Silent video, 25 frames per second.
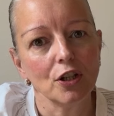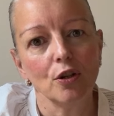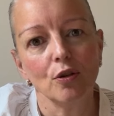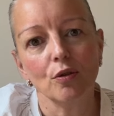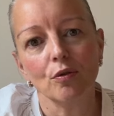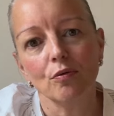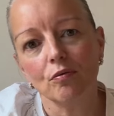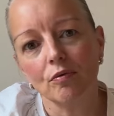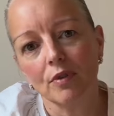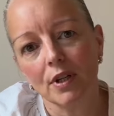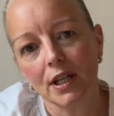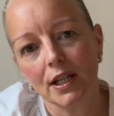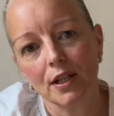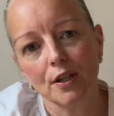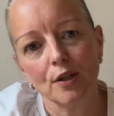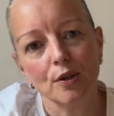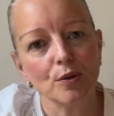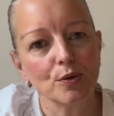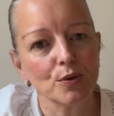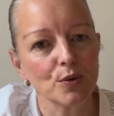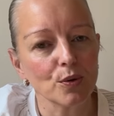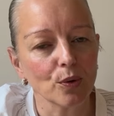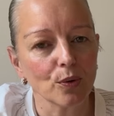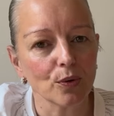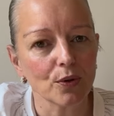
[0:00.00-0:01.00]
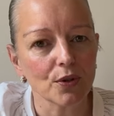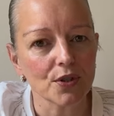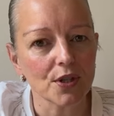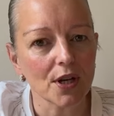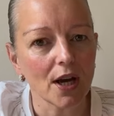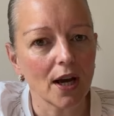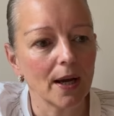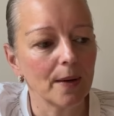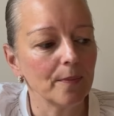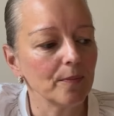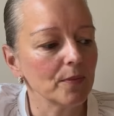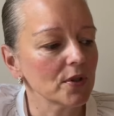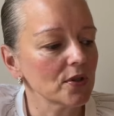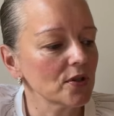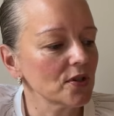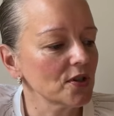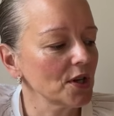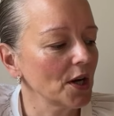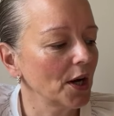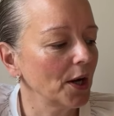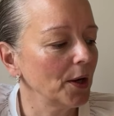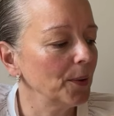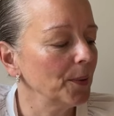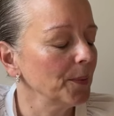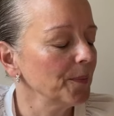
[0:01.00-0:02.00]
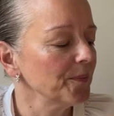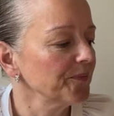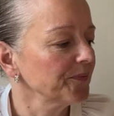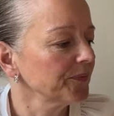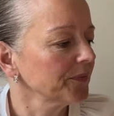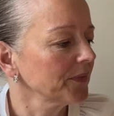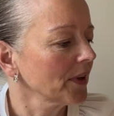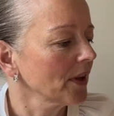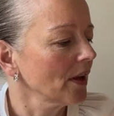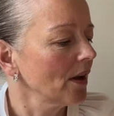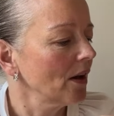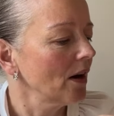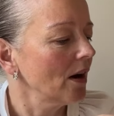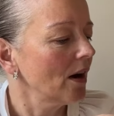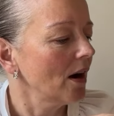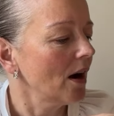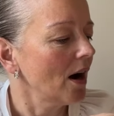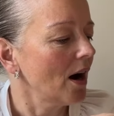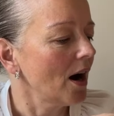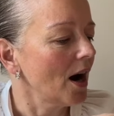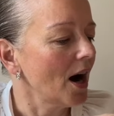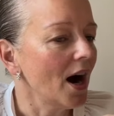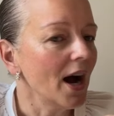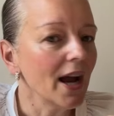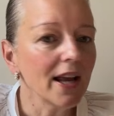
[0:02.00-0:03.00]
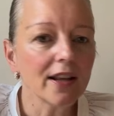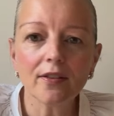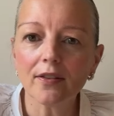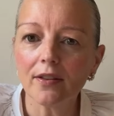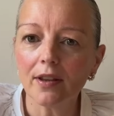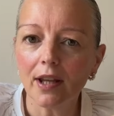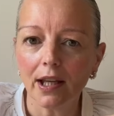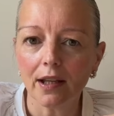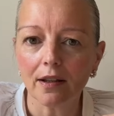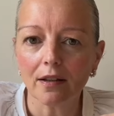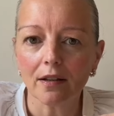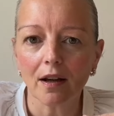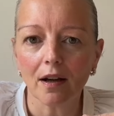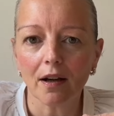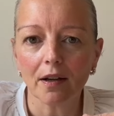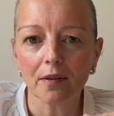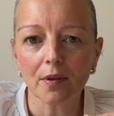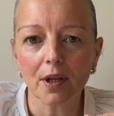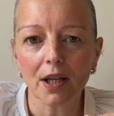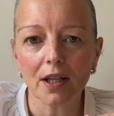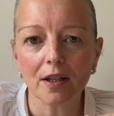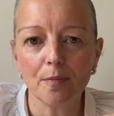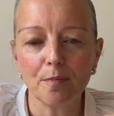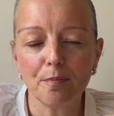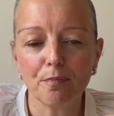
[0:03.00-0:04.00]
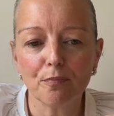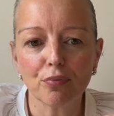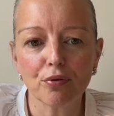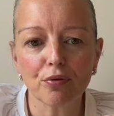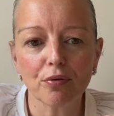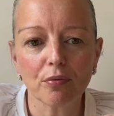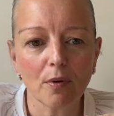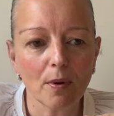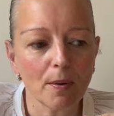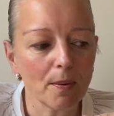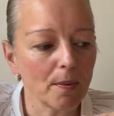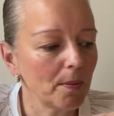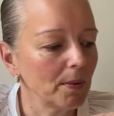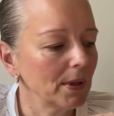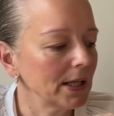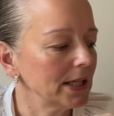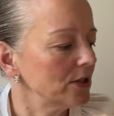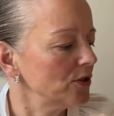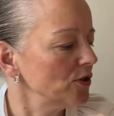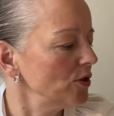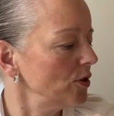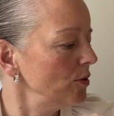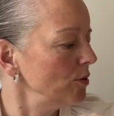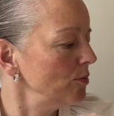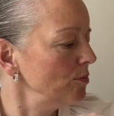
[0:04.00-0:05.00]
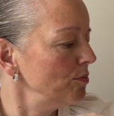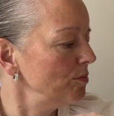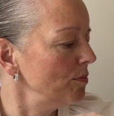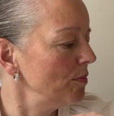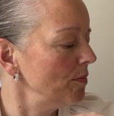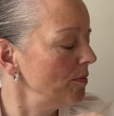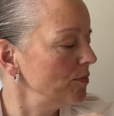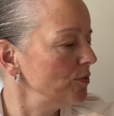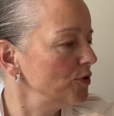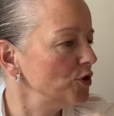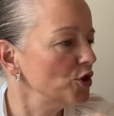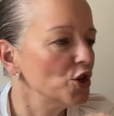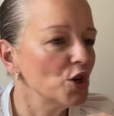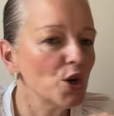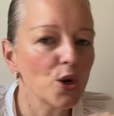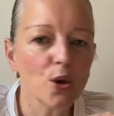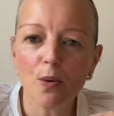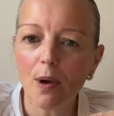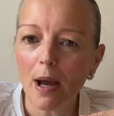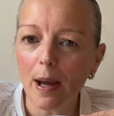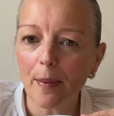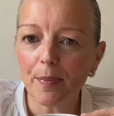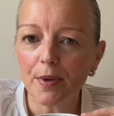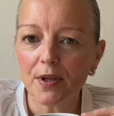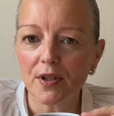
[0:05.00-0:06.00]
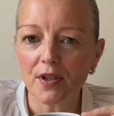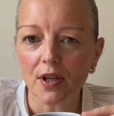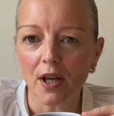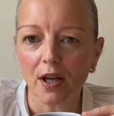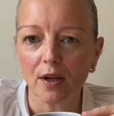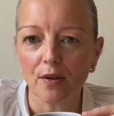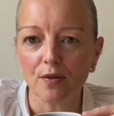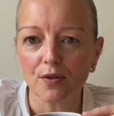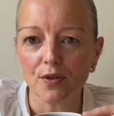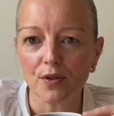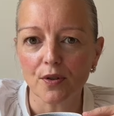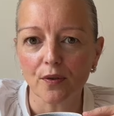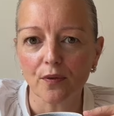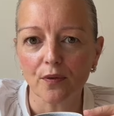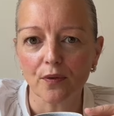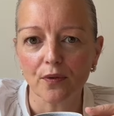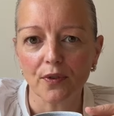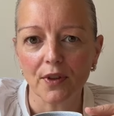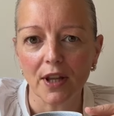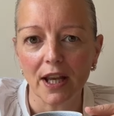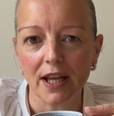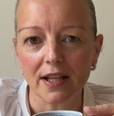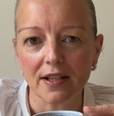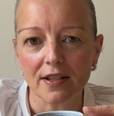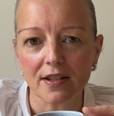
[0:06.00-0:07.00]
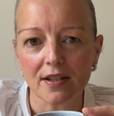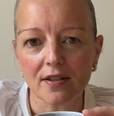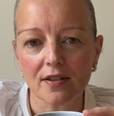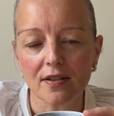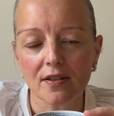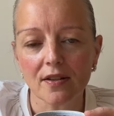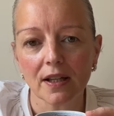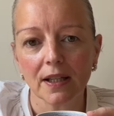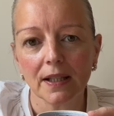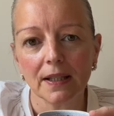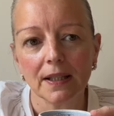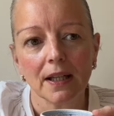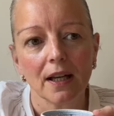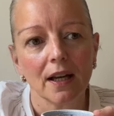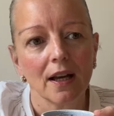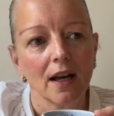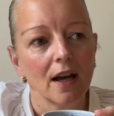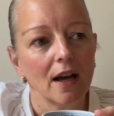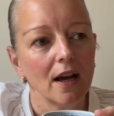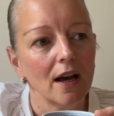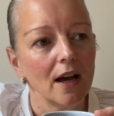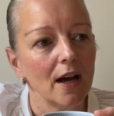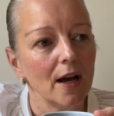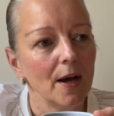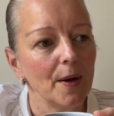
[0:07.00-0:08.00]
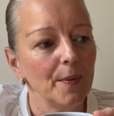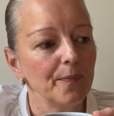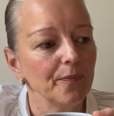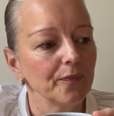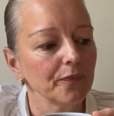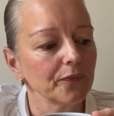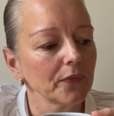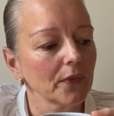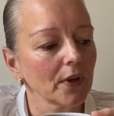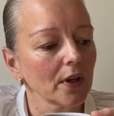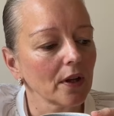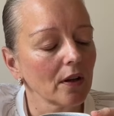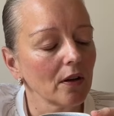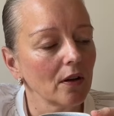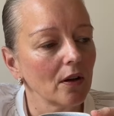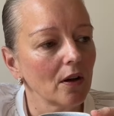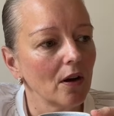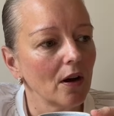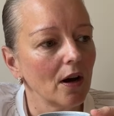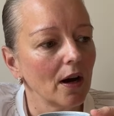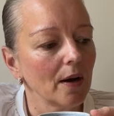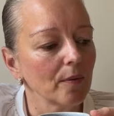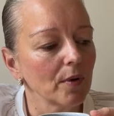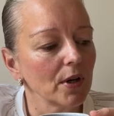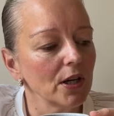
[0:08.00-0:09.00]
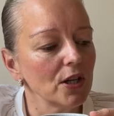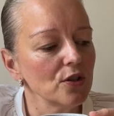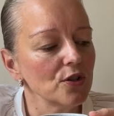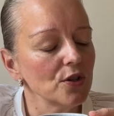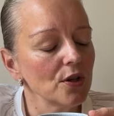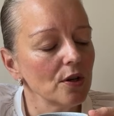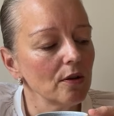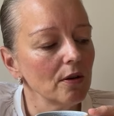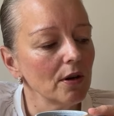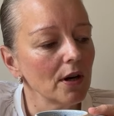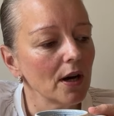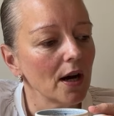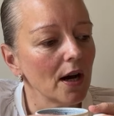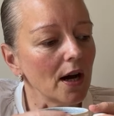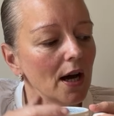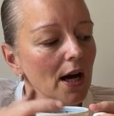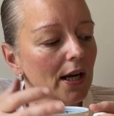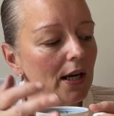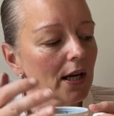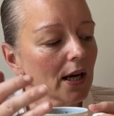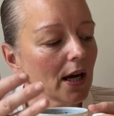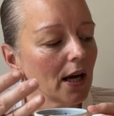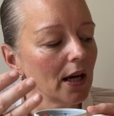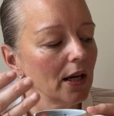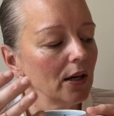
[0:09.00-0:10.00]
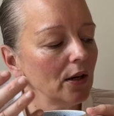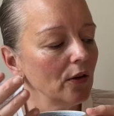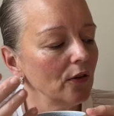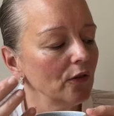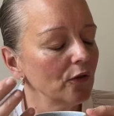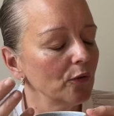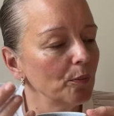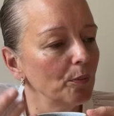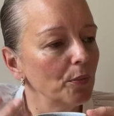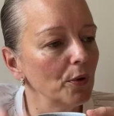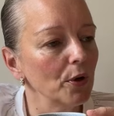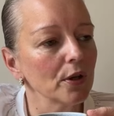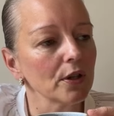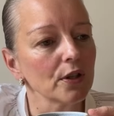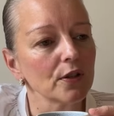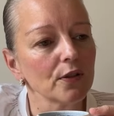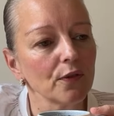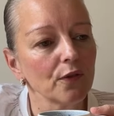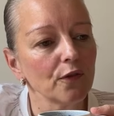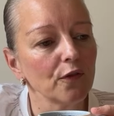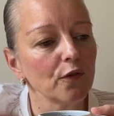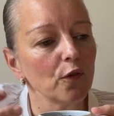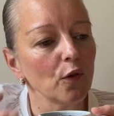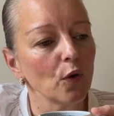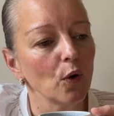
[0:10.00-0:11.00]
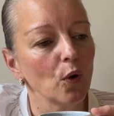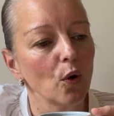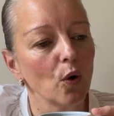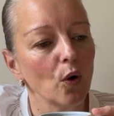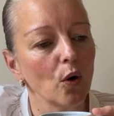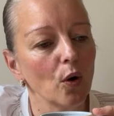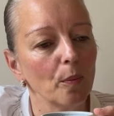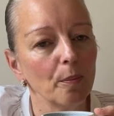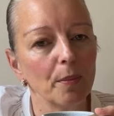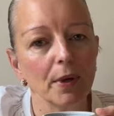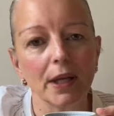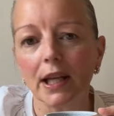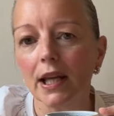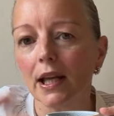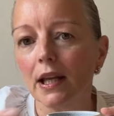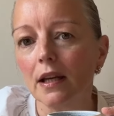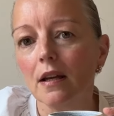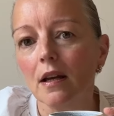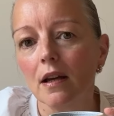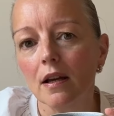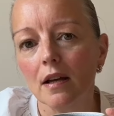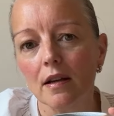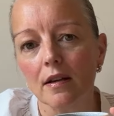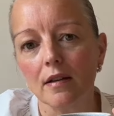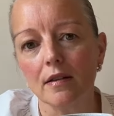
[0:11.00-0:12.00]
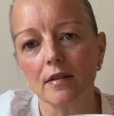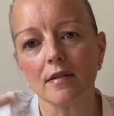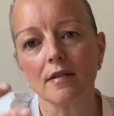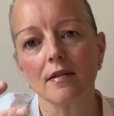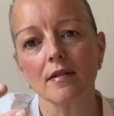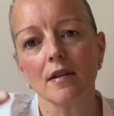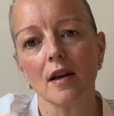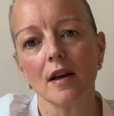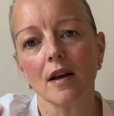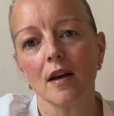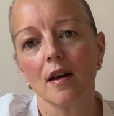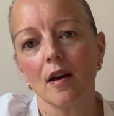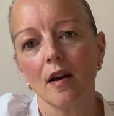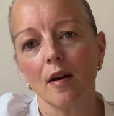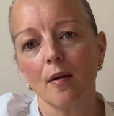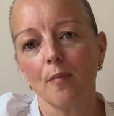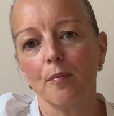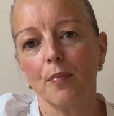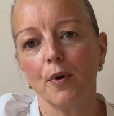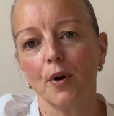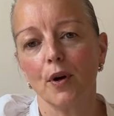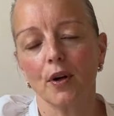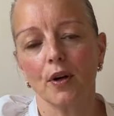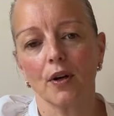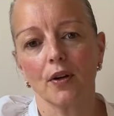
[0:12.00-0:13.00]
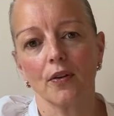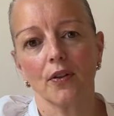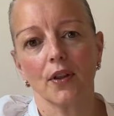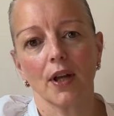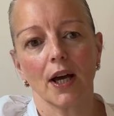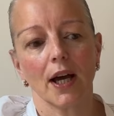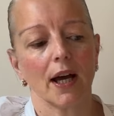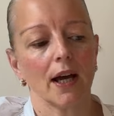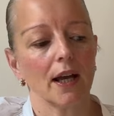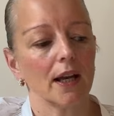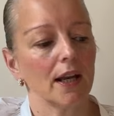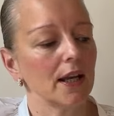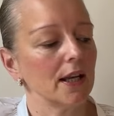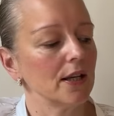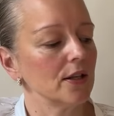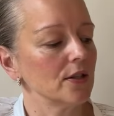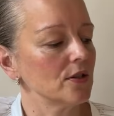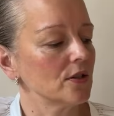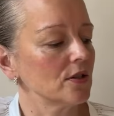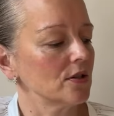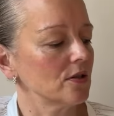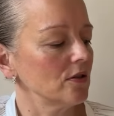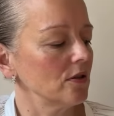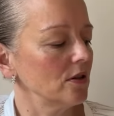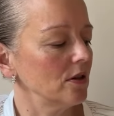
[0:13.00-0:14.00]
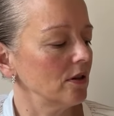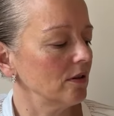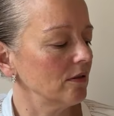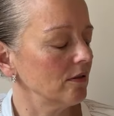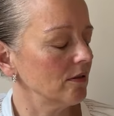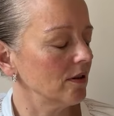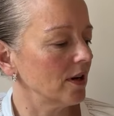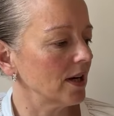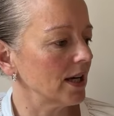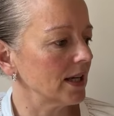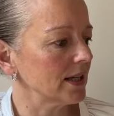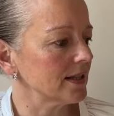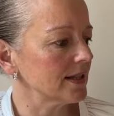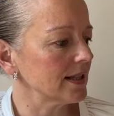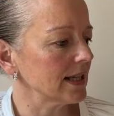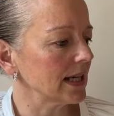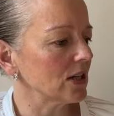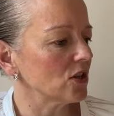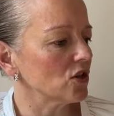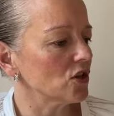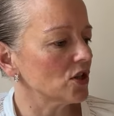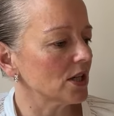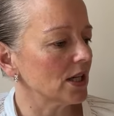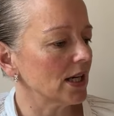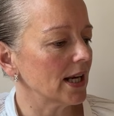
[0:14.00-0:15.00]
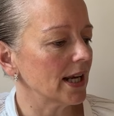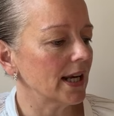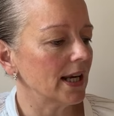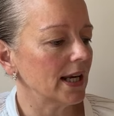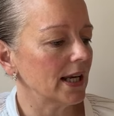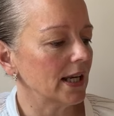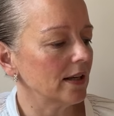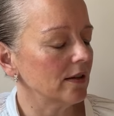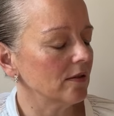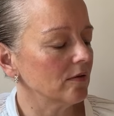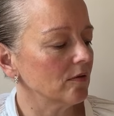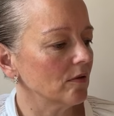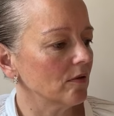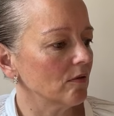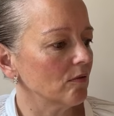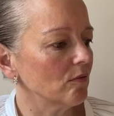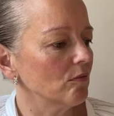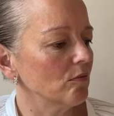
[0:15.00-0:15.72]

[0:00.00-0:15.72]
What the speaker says: you reuse all the time. So I think I'm going to probably do 2 episodes of this. I'm going to do a kind of book for beginners, book that is essentially